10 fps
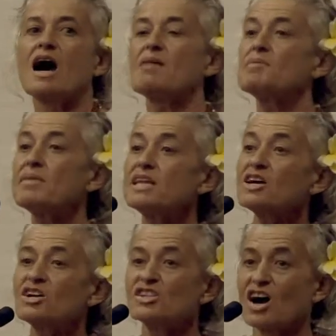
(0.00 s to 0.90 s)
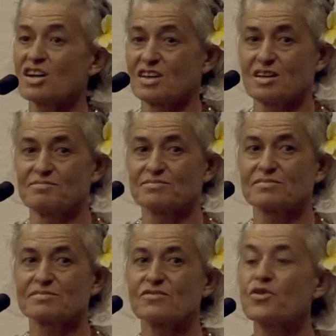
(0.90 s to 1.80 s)
I'm a medical doctor.
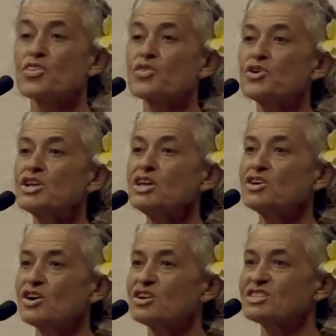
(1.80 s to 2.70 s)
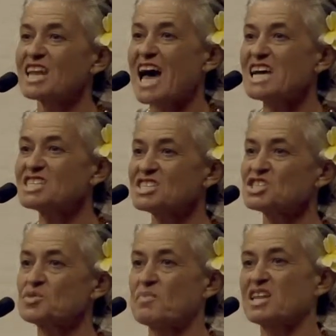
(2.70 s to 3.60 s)
For 30 years,
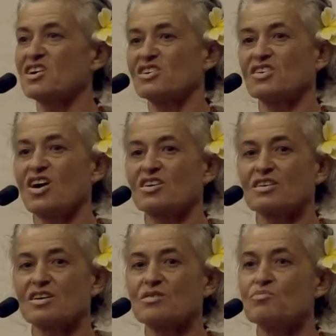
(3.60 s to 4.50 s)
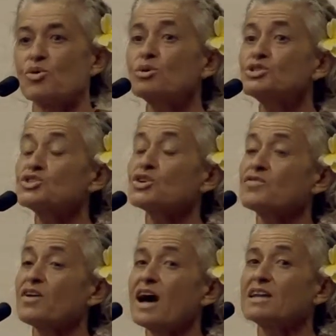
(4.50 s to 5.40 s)
licensed medical doctor, board
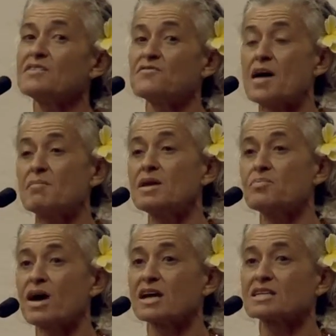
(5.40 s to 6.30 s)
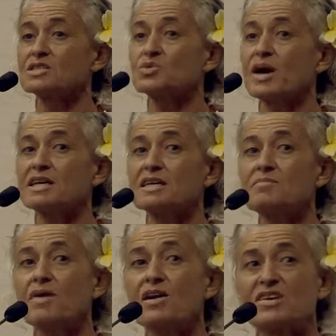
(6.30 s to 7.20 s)
certified in family practice, where I
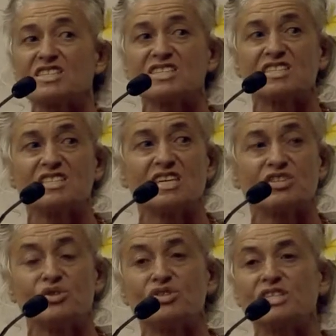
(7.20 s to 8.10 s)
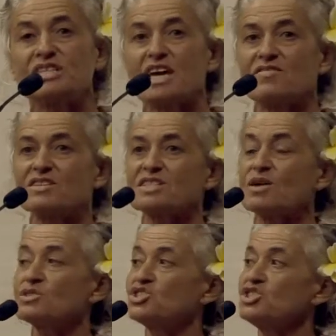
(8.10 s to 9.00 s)
did my residency at UC Davis,
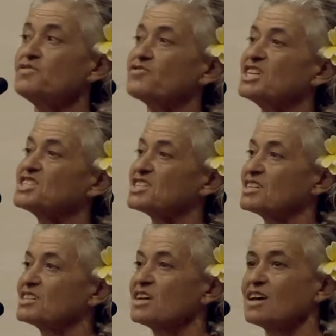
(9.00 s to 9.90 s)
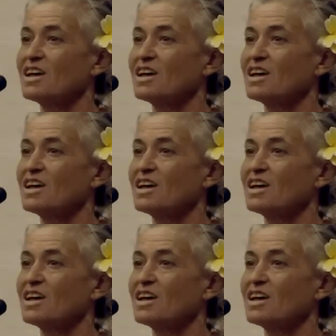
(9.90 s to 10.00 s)
I was chief resident.